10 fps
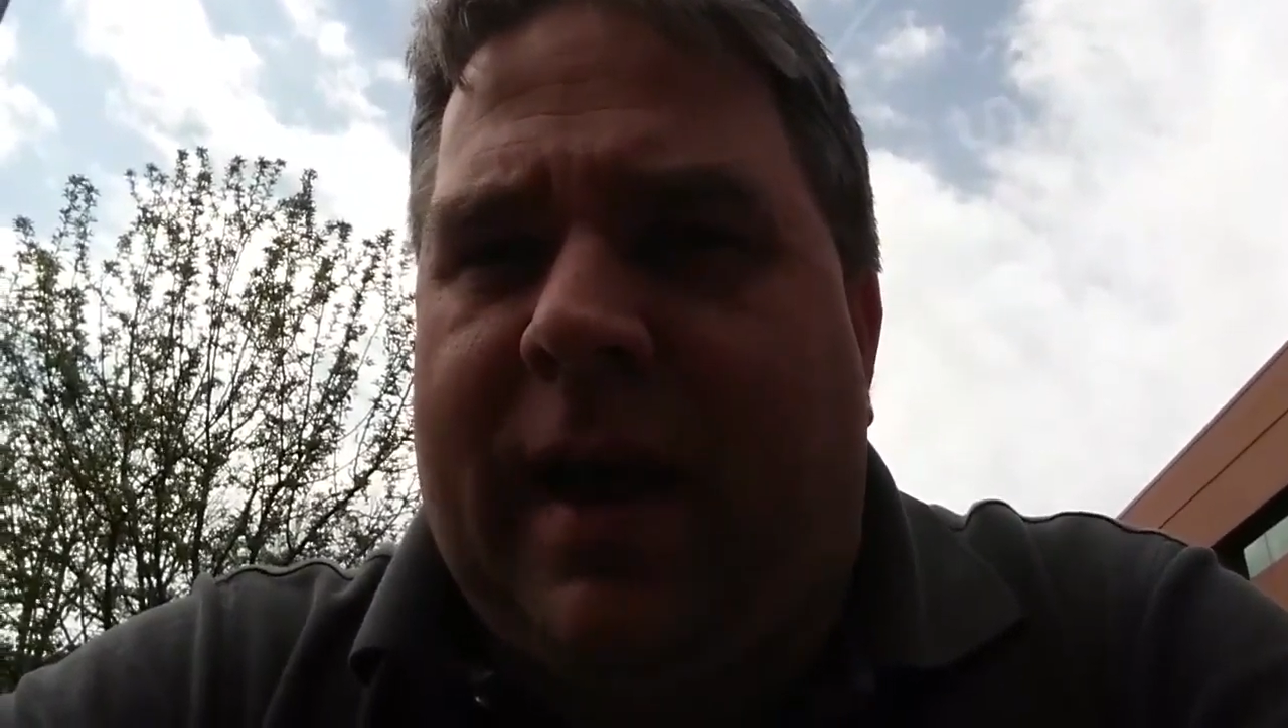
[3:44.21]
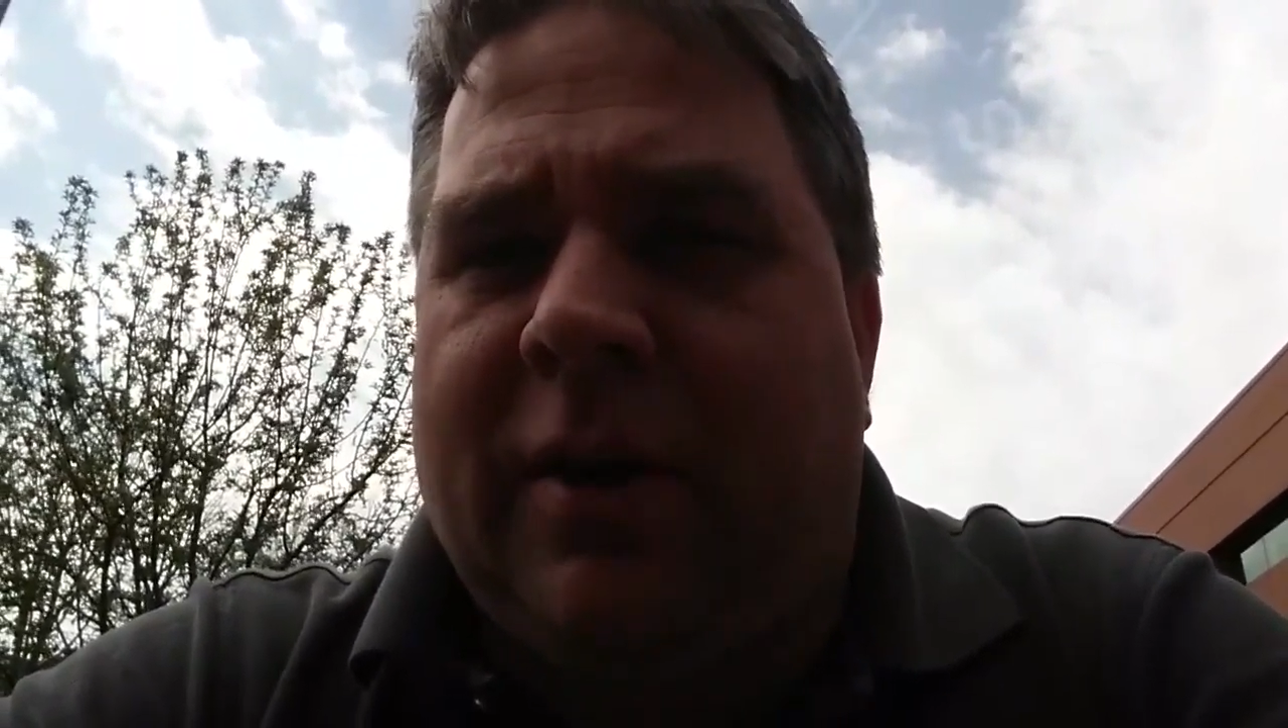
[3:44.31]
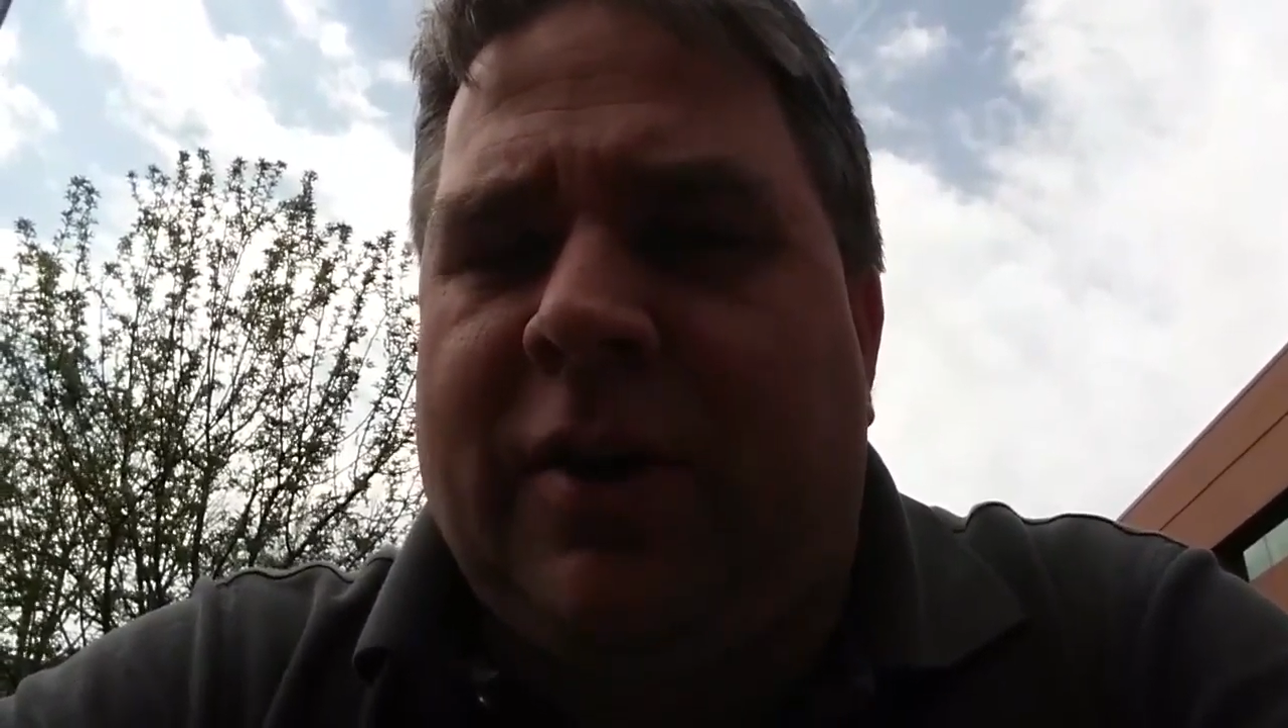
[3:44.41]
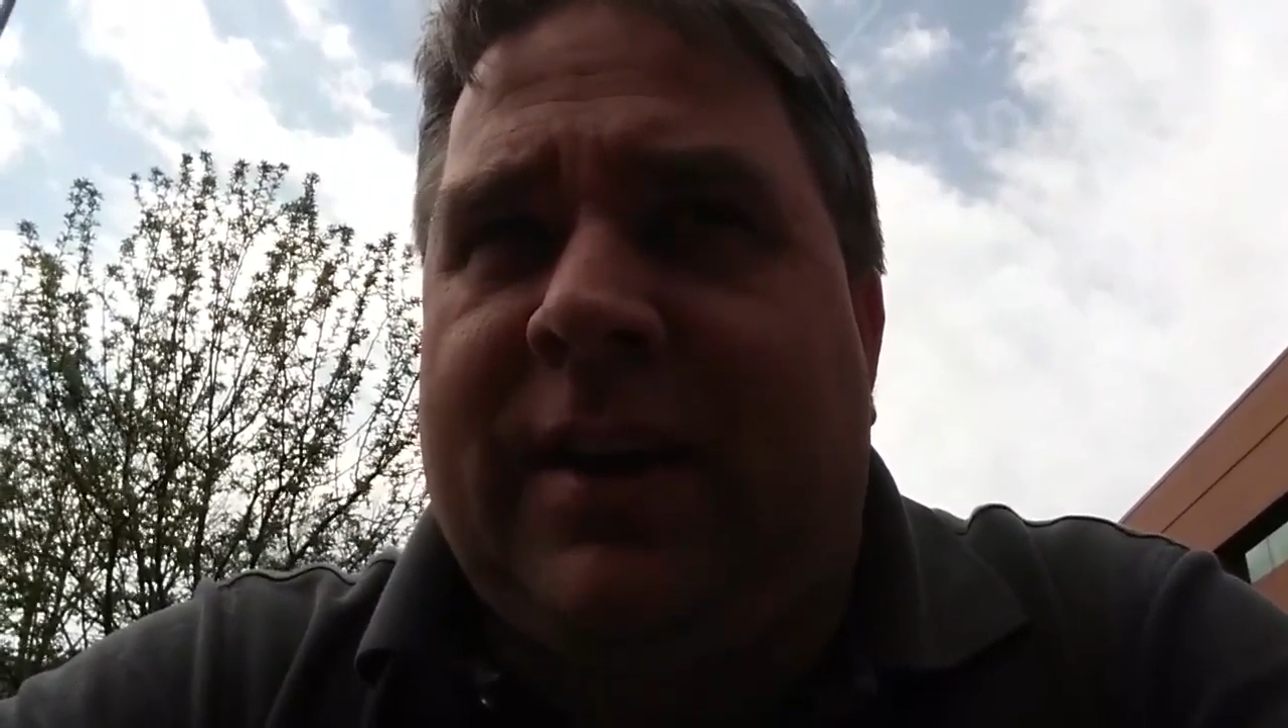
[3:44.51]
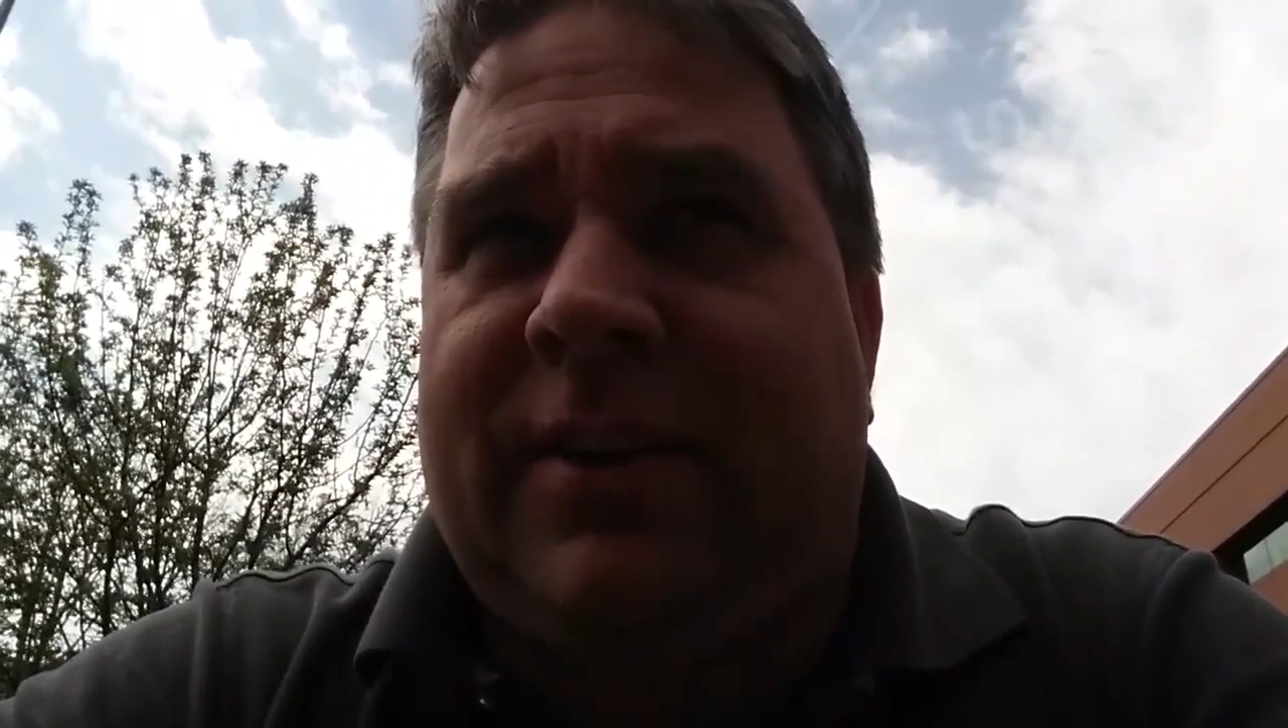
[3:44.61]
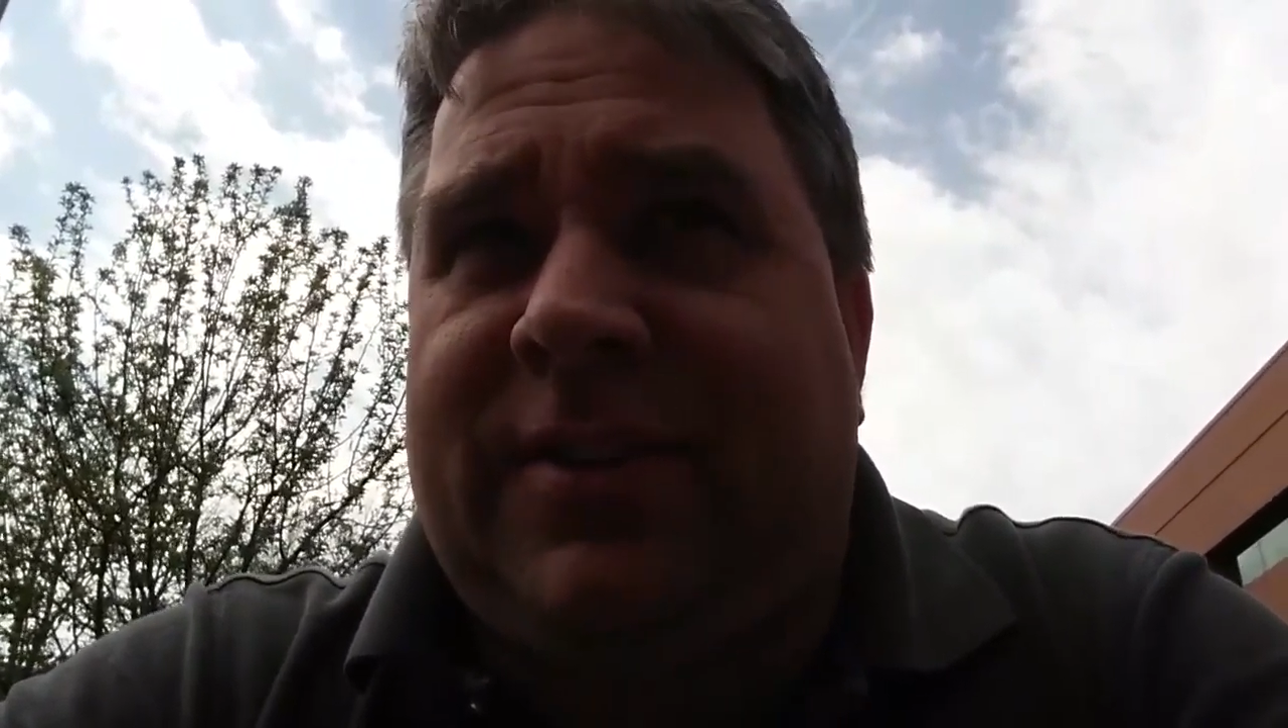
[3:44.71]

how do you get